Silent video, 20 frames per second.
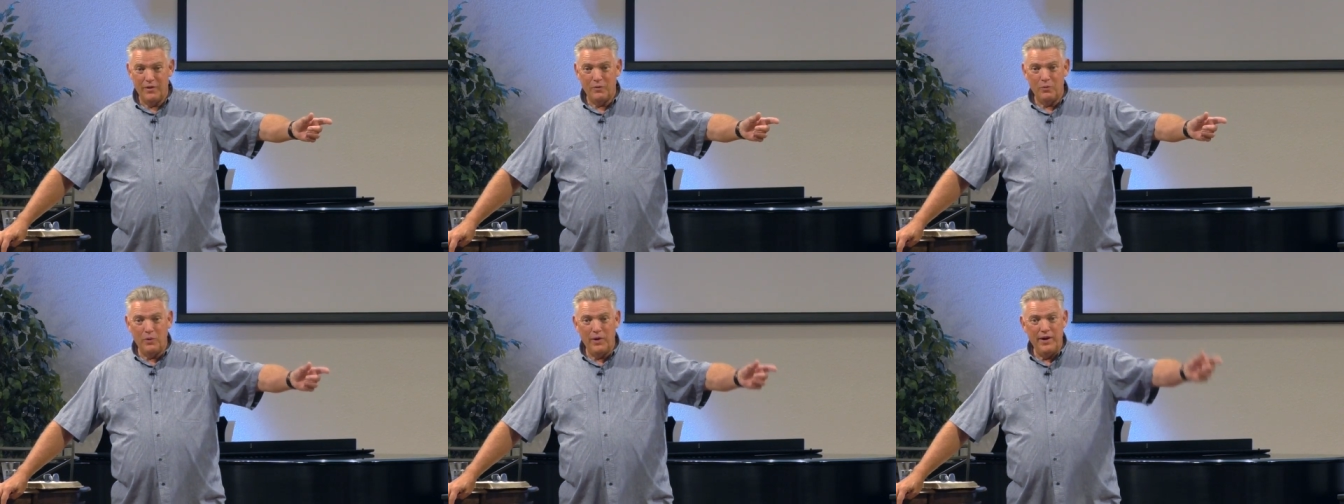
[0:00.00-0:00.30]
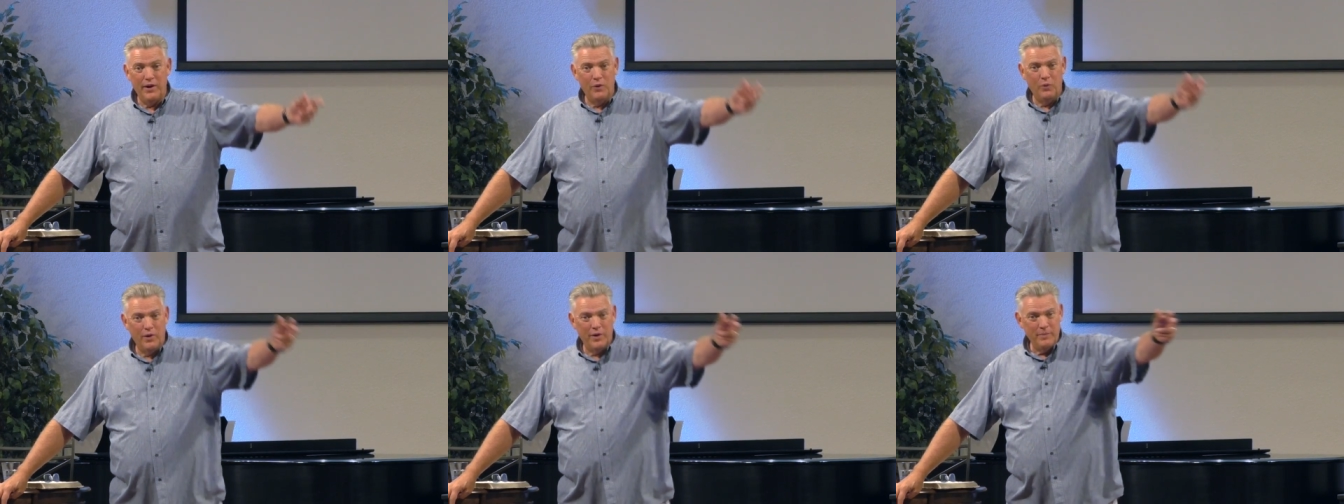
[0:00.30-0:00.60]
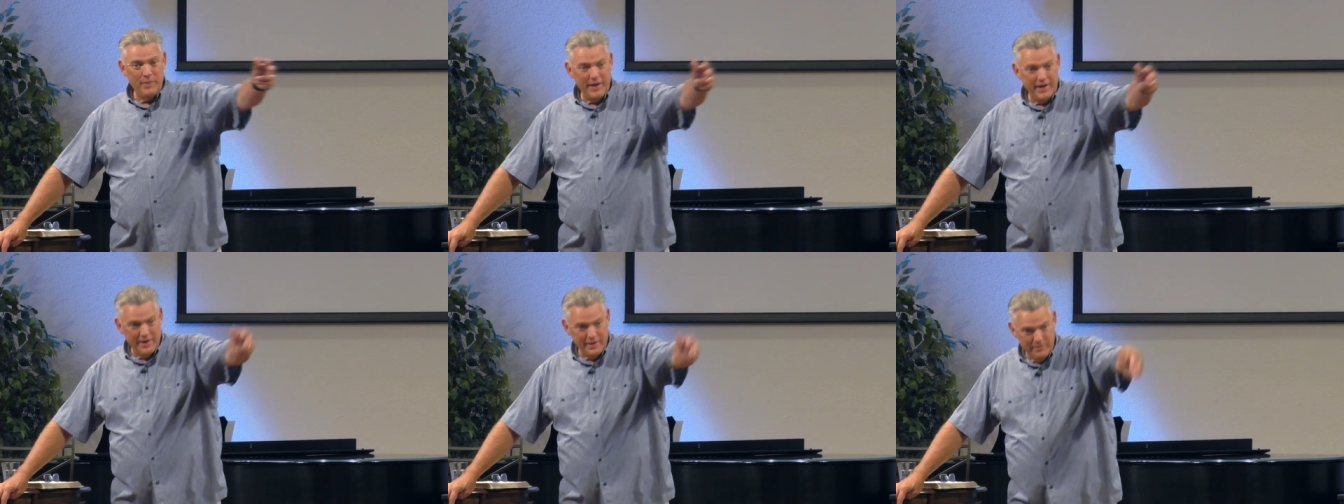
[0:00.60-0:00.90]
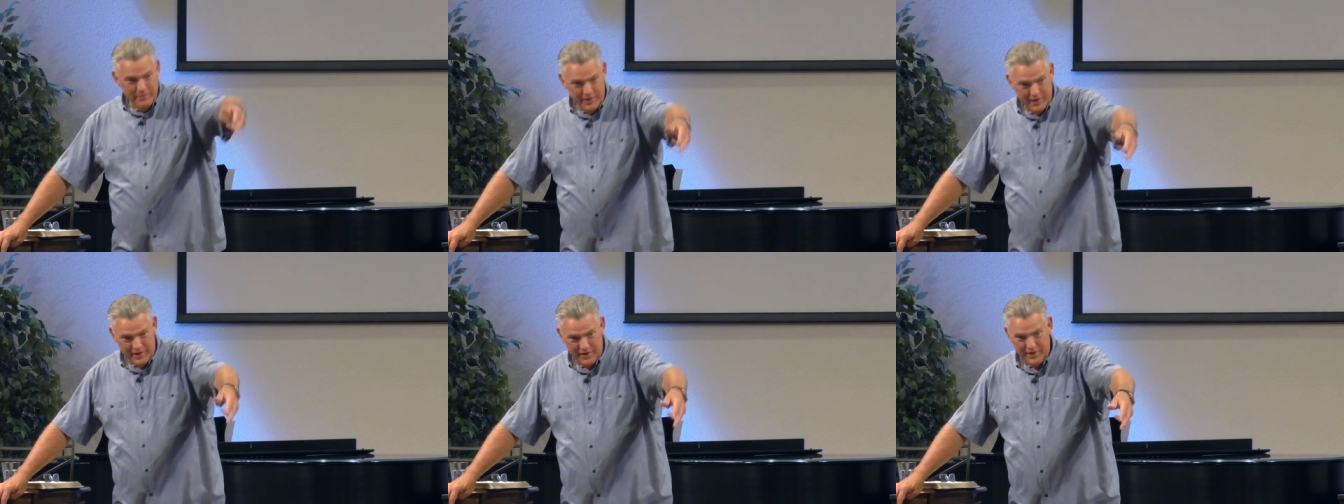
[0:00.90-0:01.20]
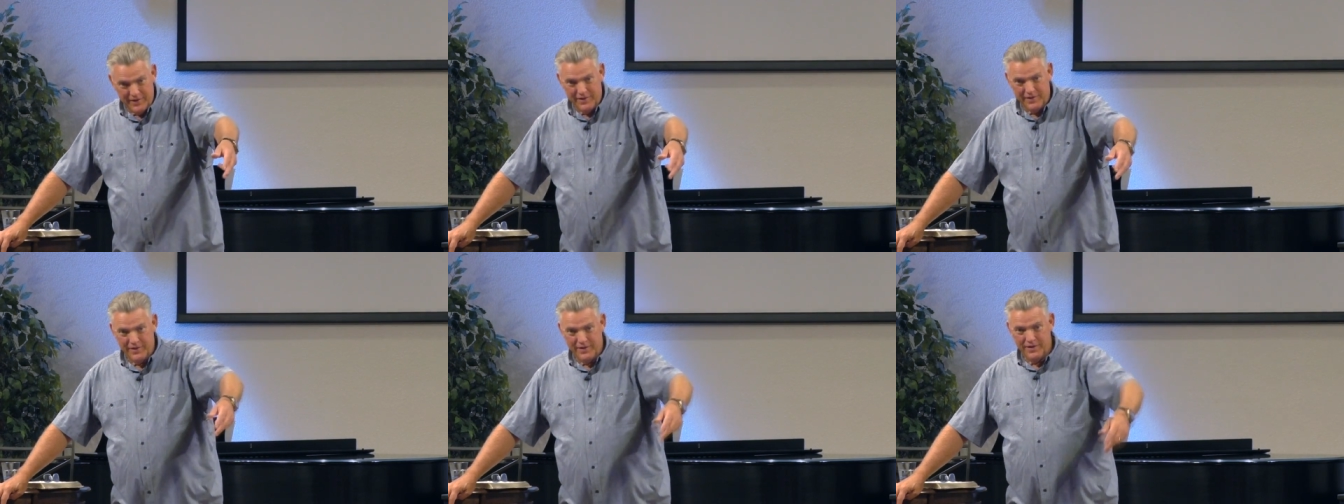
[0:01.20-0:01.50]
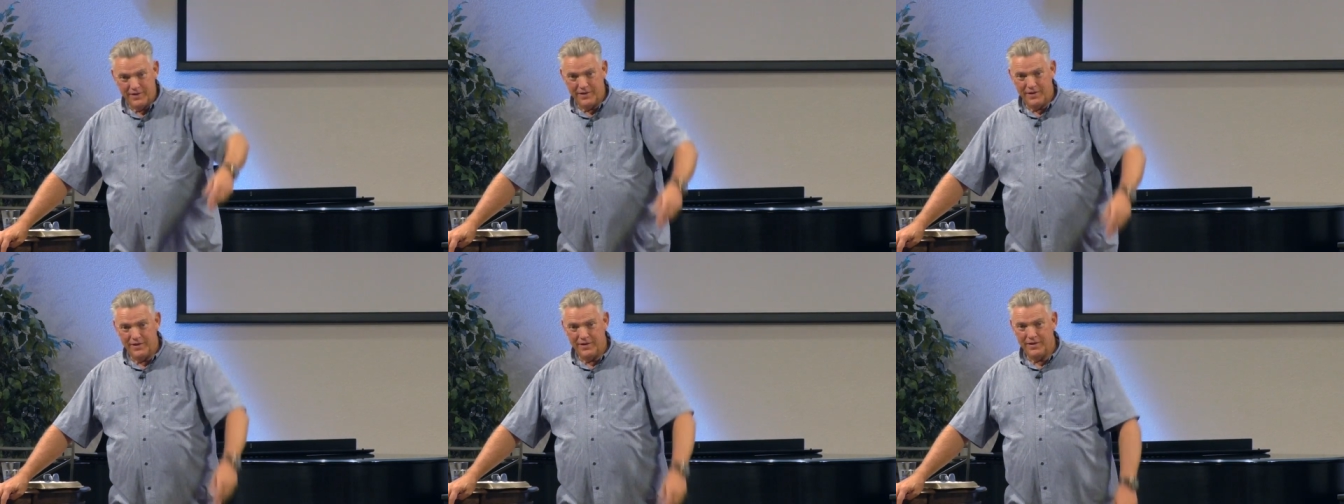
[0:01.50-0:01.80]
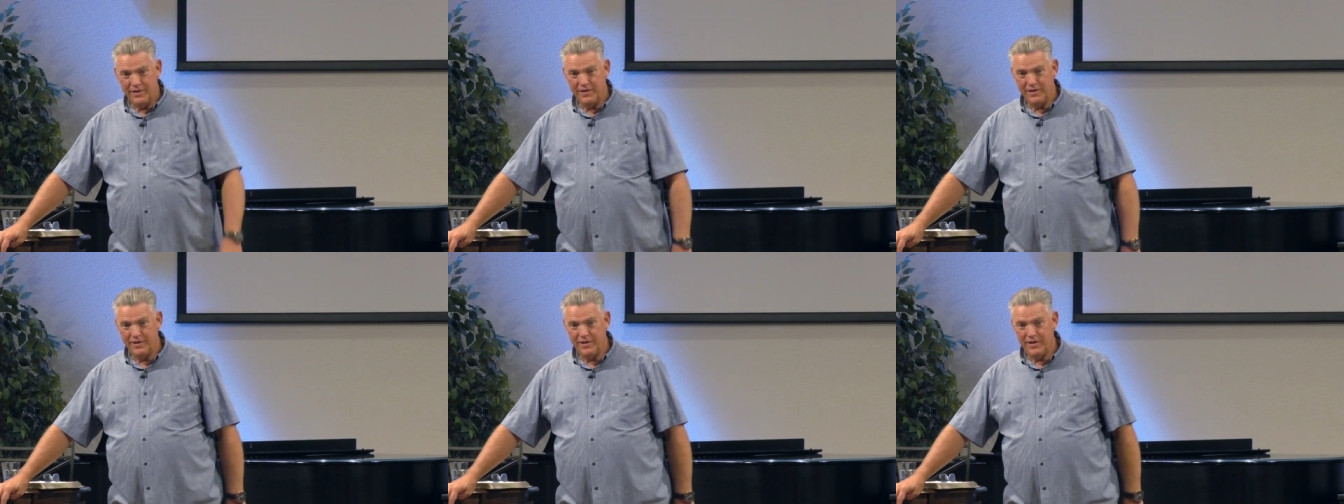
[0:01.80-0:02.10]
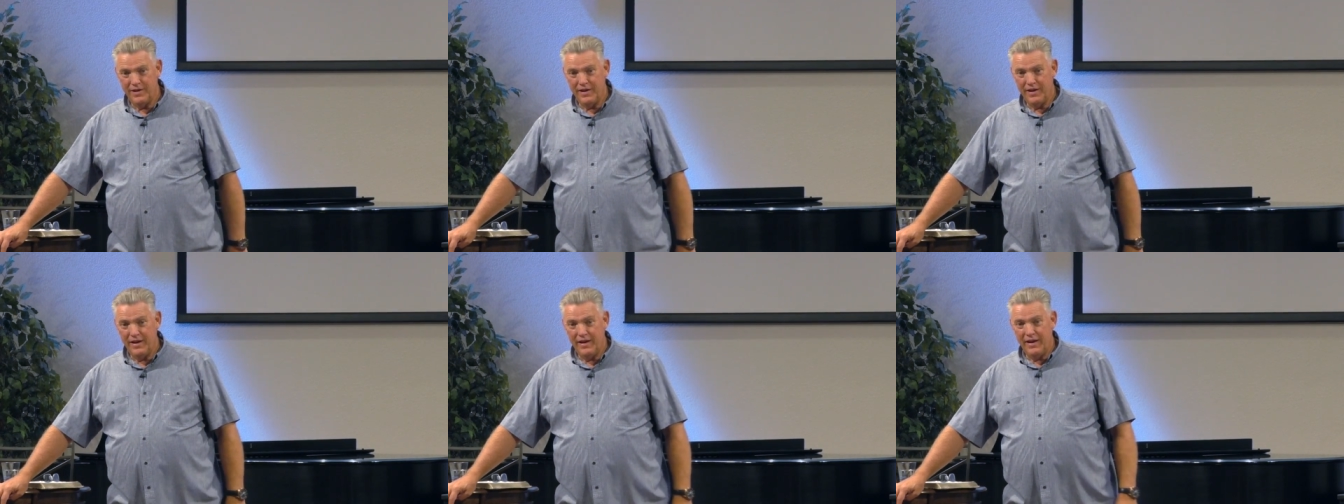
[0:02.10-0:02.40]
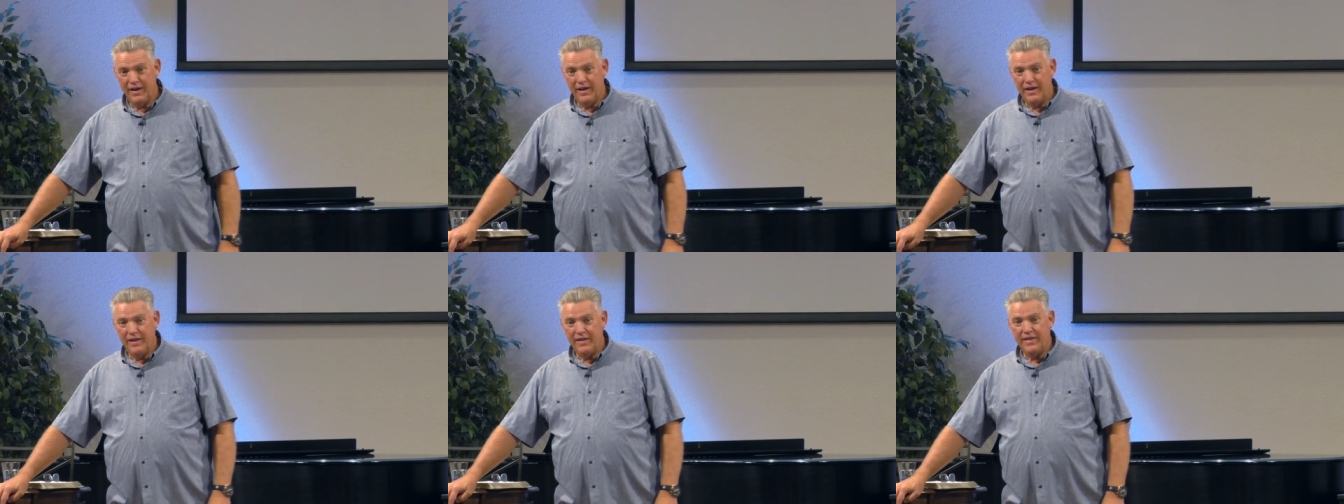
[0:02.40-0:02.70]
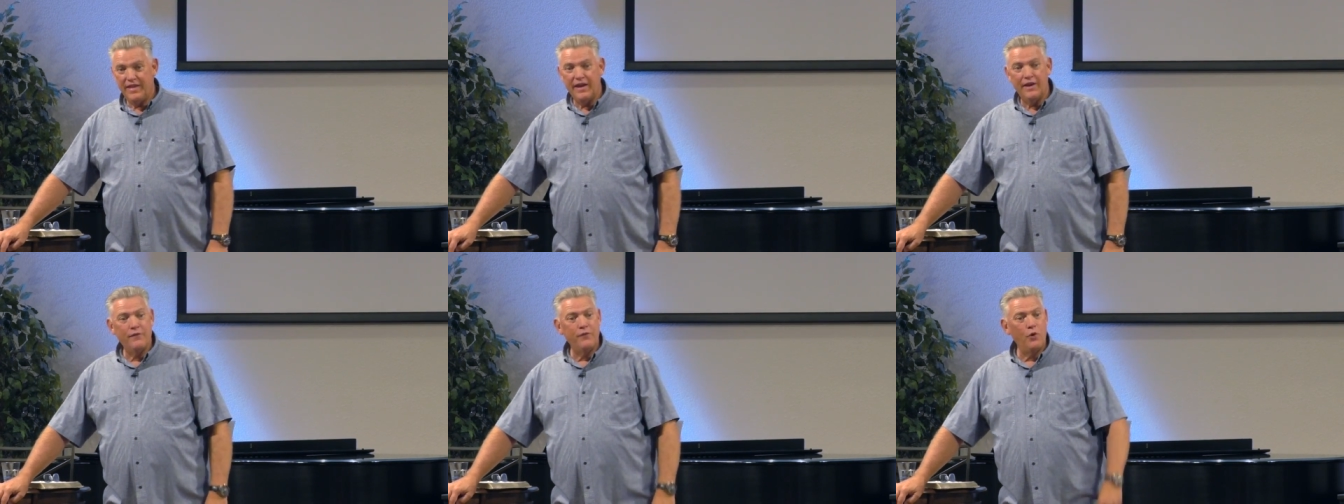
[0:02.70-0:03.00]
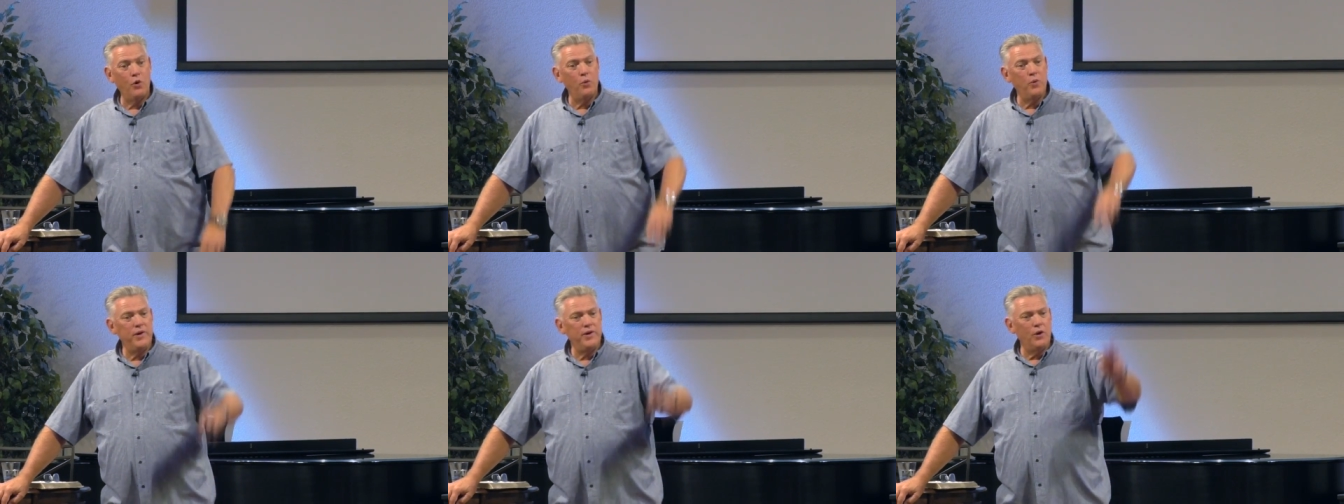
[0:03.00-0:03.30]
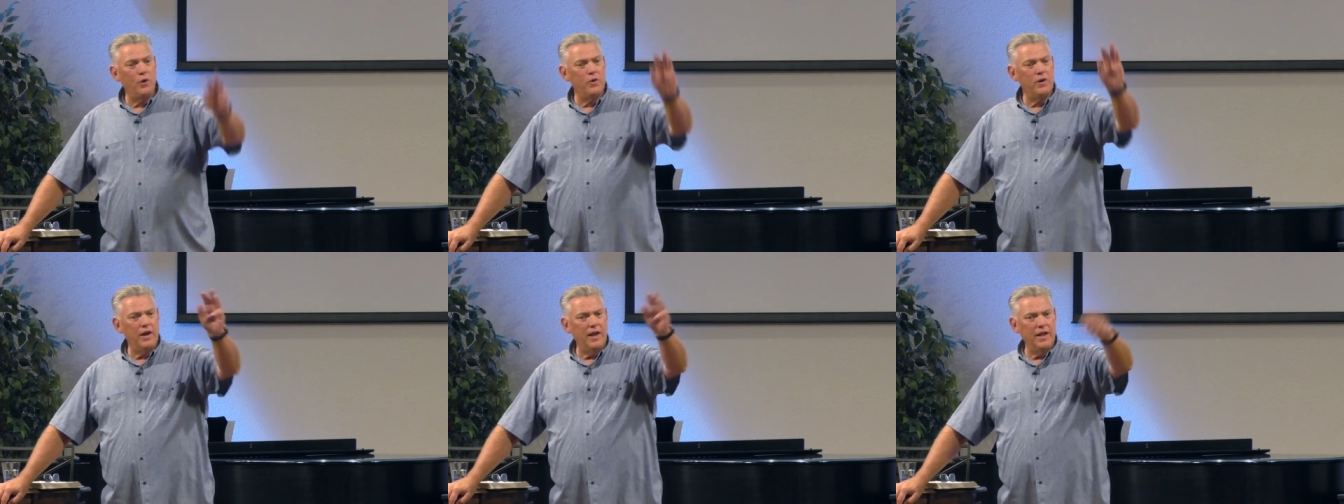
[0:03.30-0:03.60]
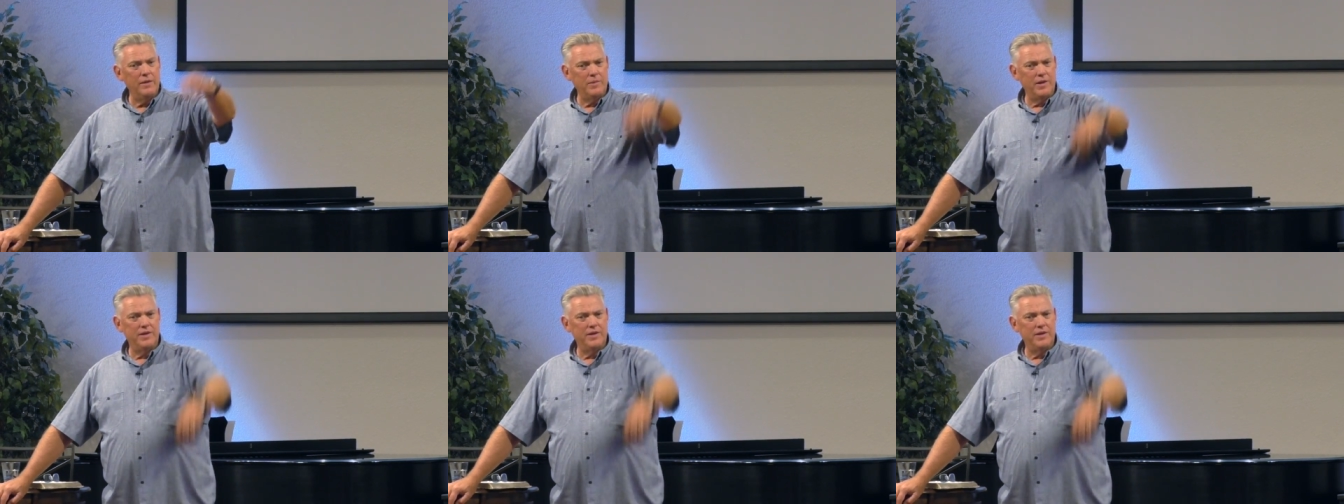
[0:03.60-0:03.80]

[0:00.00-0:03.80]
We don't want to be committed, therefore, we don't claim